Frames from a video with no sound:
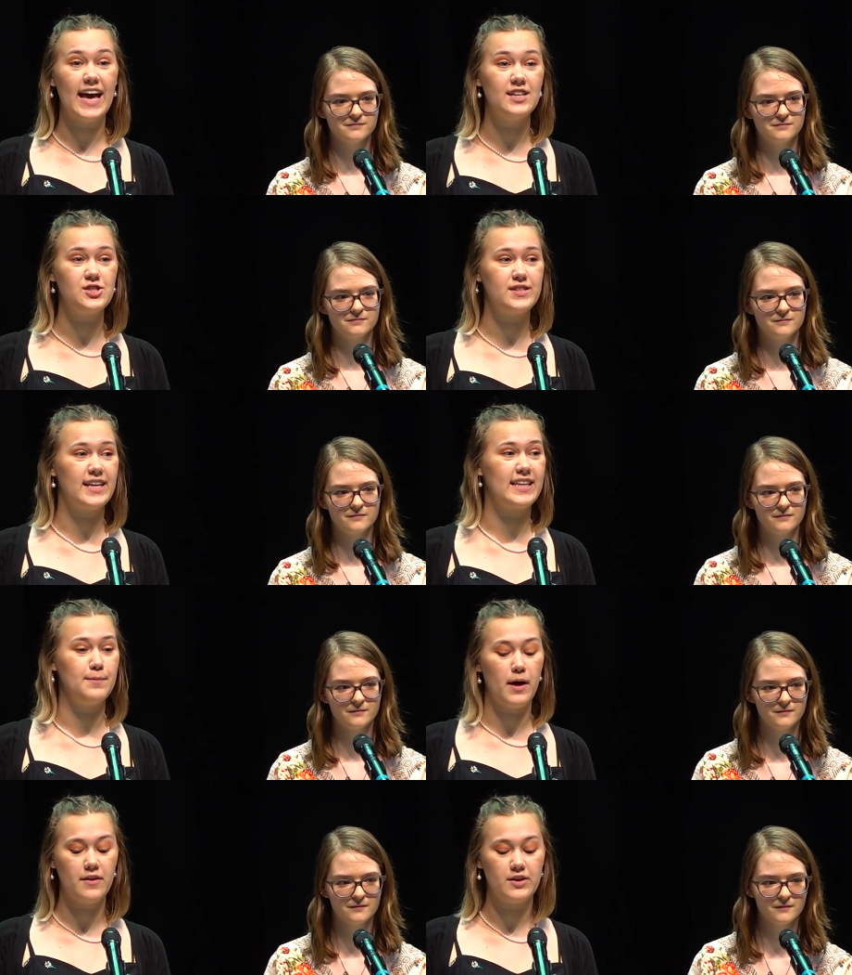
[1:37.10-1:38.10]
Speaker 1: edges that
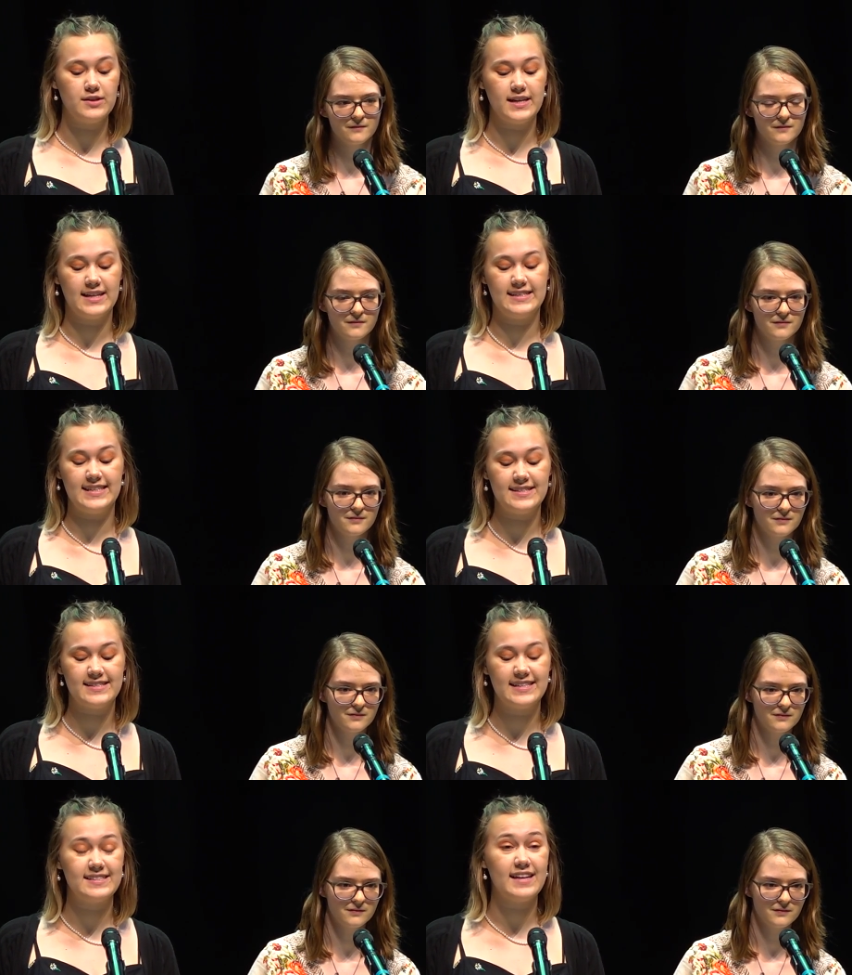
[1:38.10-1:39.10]
keep others at a
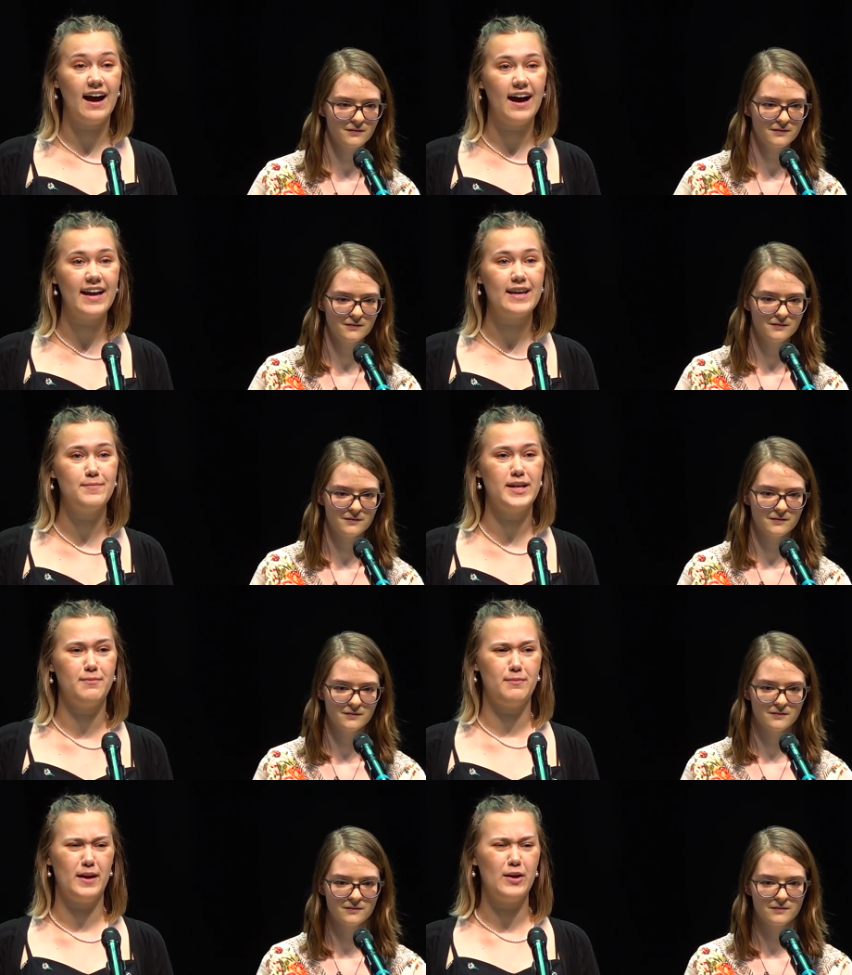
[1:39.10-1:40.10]
distance. I am made
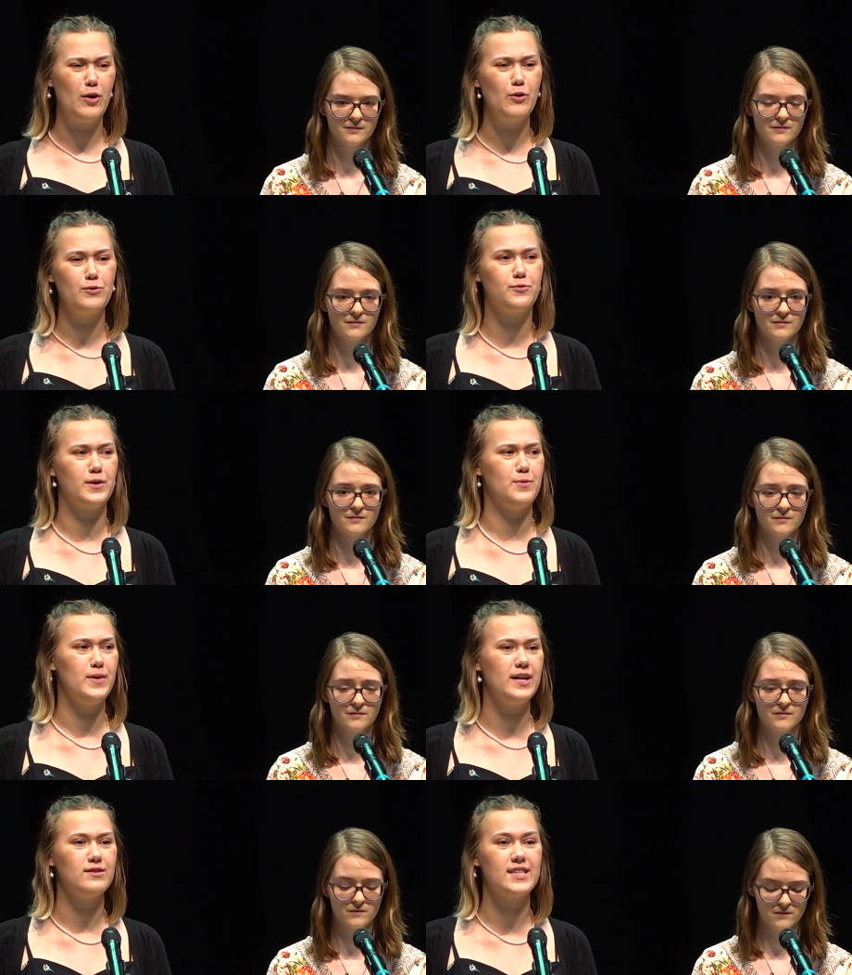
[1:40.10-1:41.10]
up of my own free
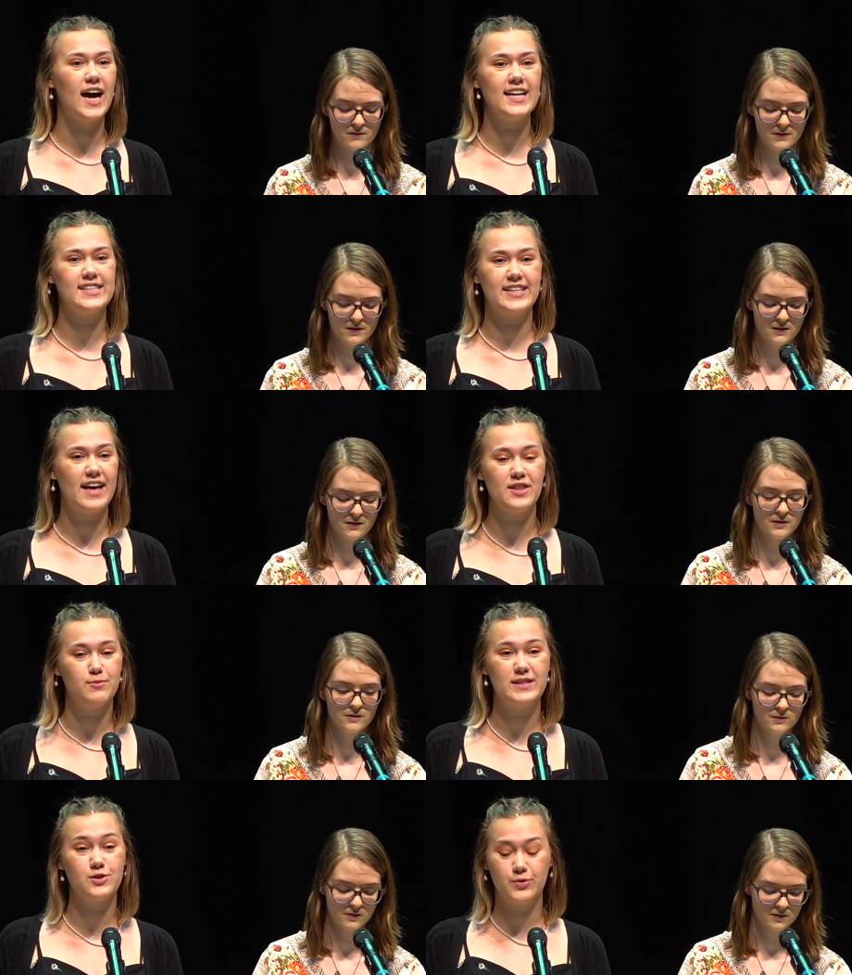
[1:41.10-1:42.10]
will, tied together
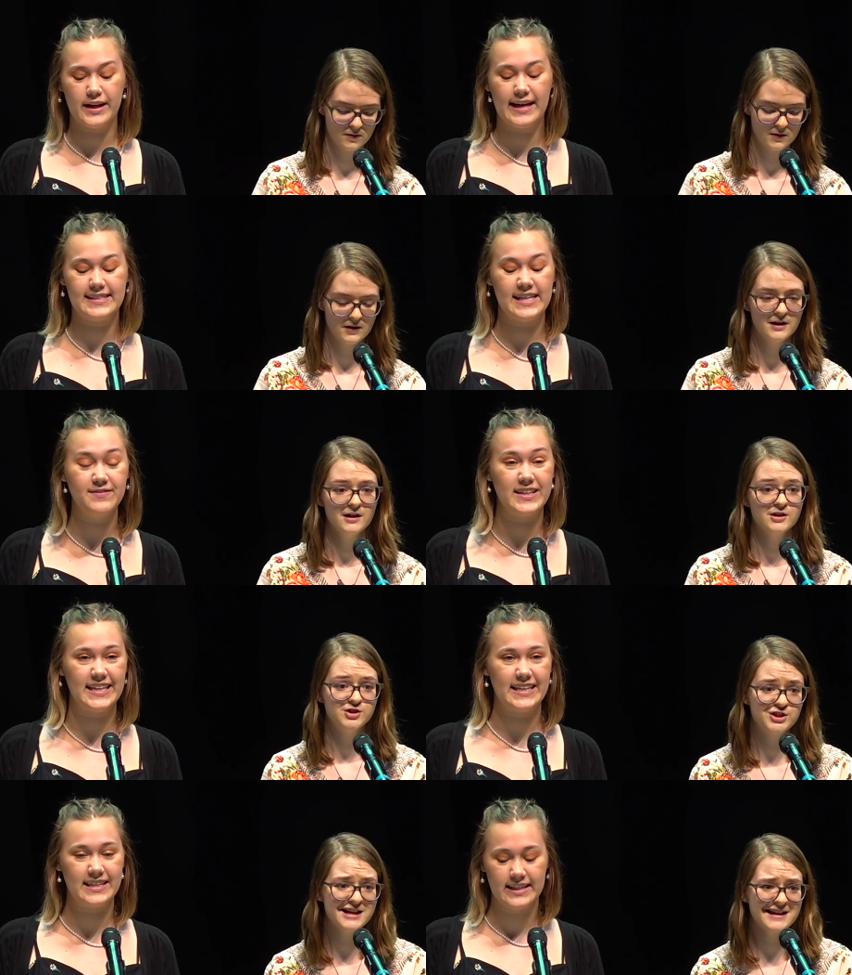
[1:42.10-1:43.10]
with
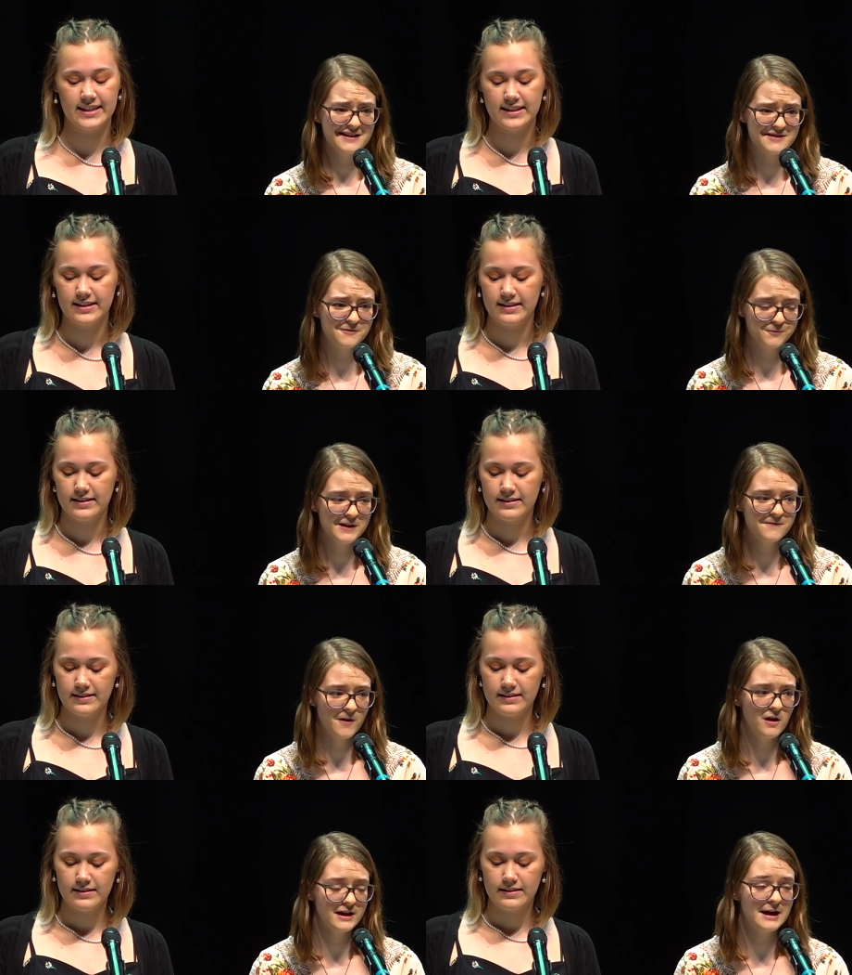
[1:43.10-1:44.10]
creativity.
Speaker 2: She is in free
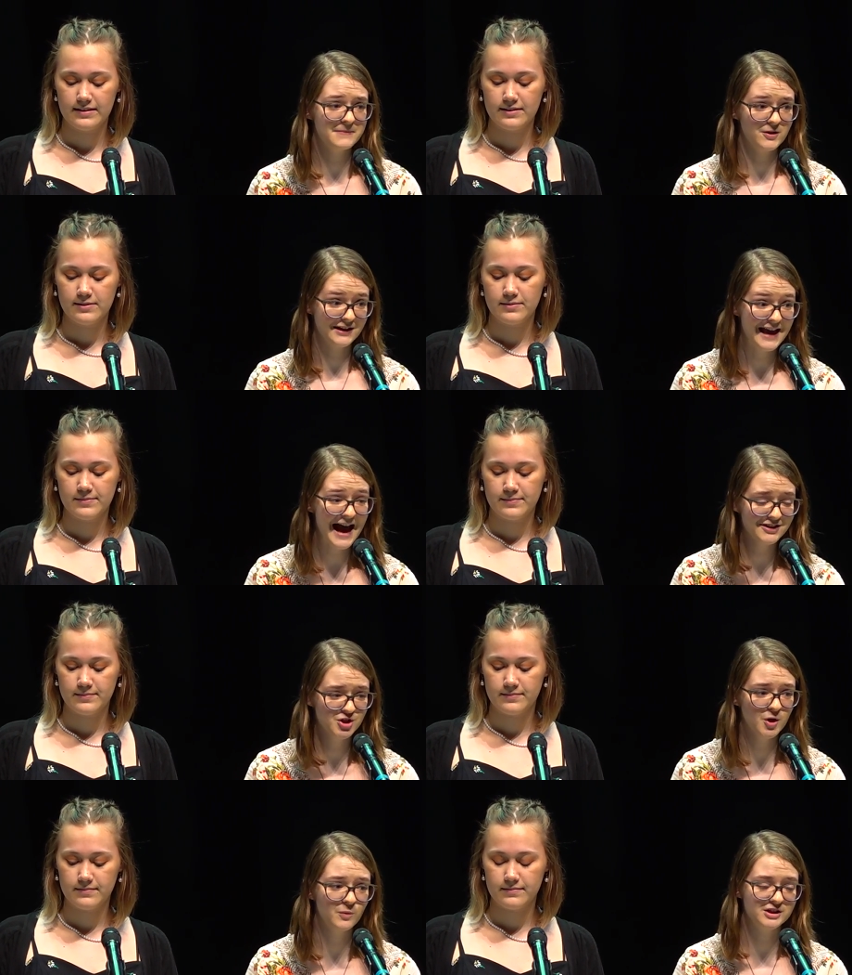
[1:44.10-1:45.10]
fall, and I'm there to
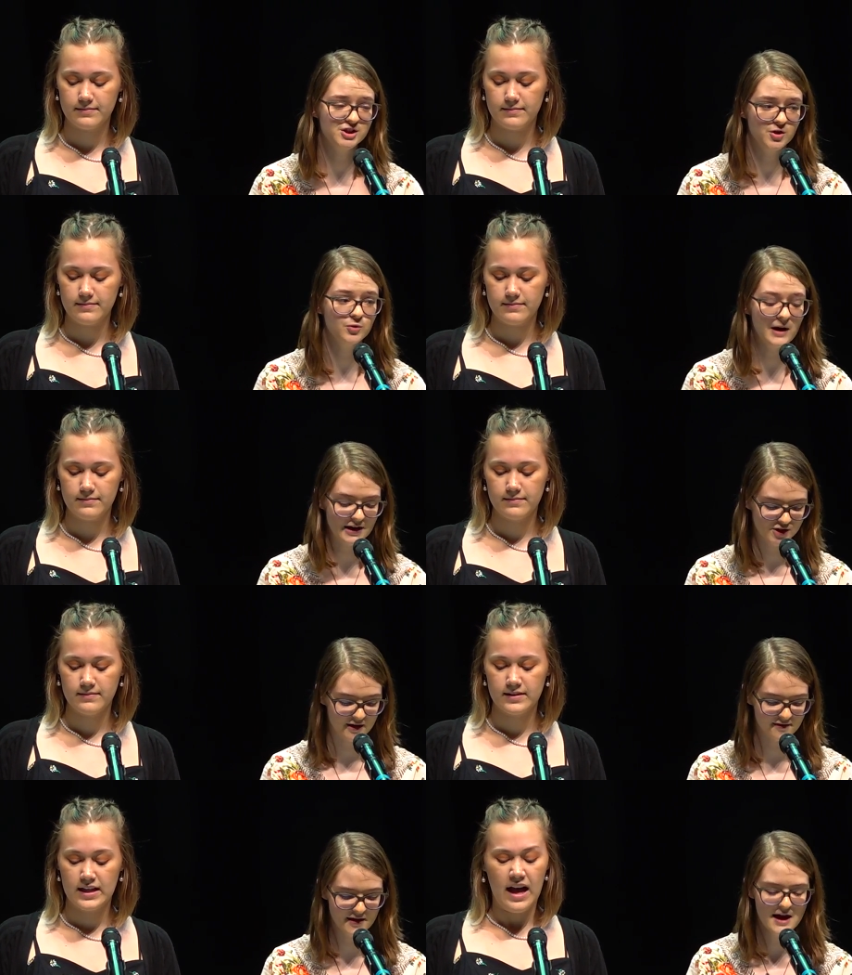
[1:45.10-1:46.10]
catch her when she
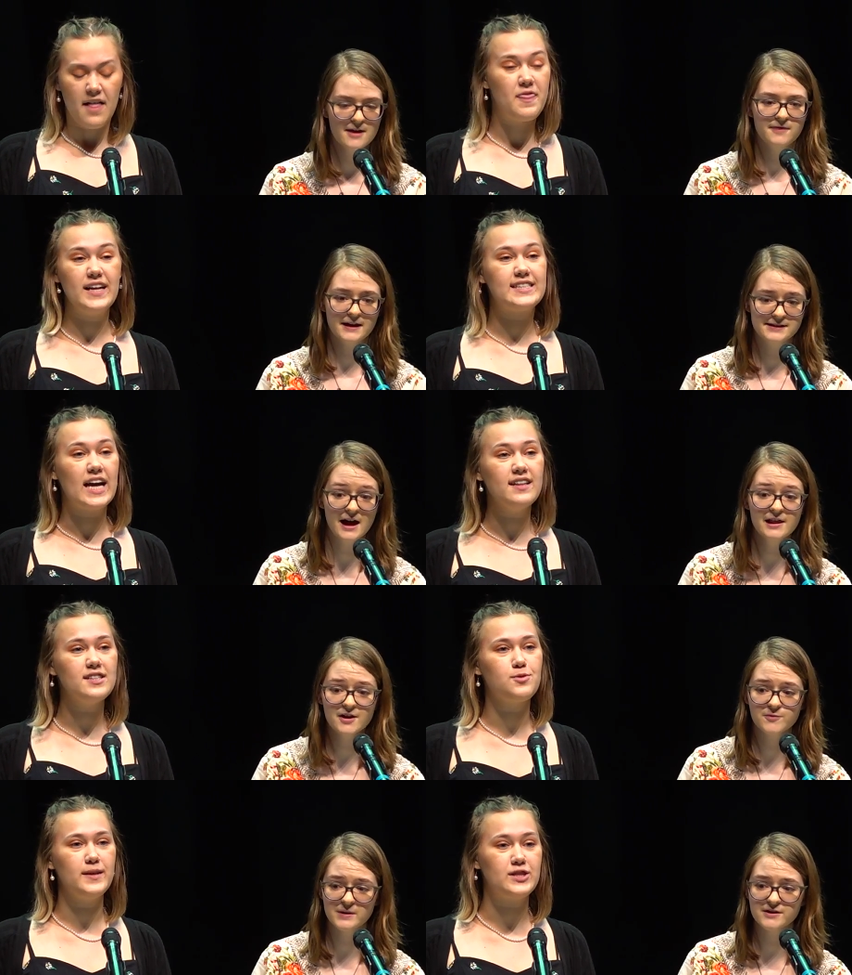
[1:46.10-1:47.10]
crashes. They tell
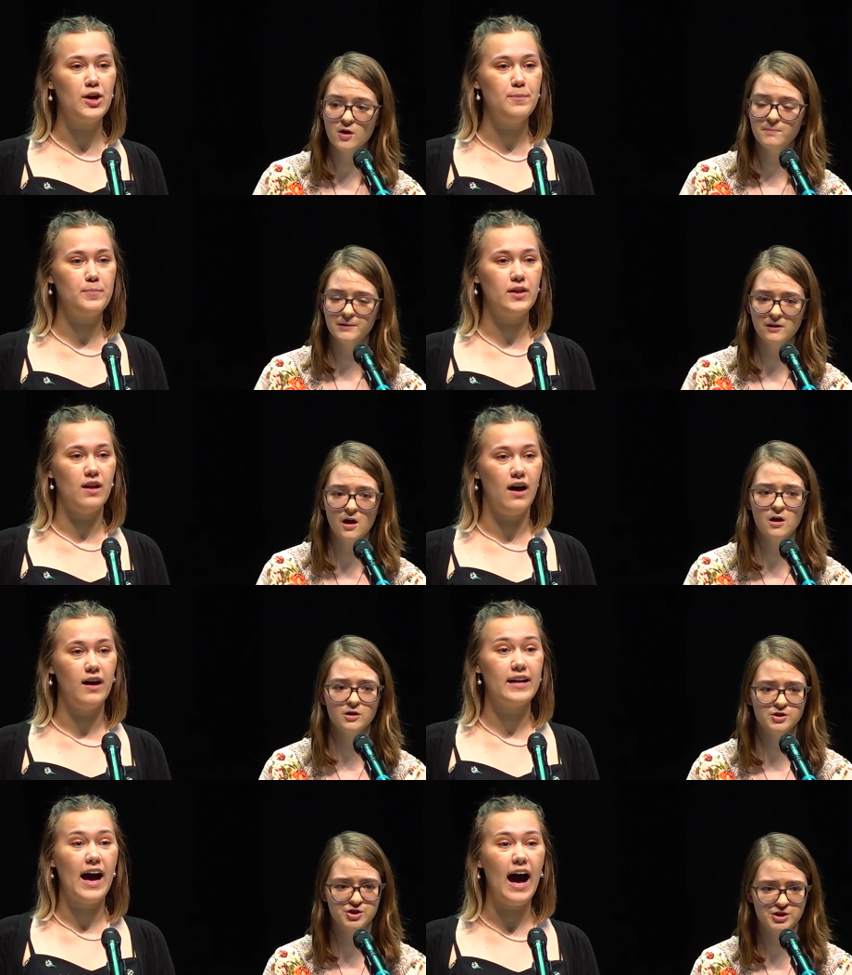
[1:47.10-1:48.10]
us we don't belong.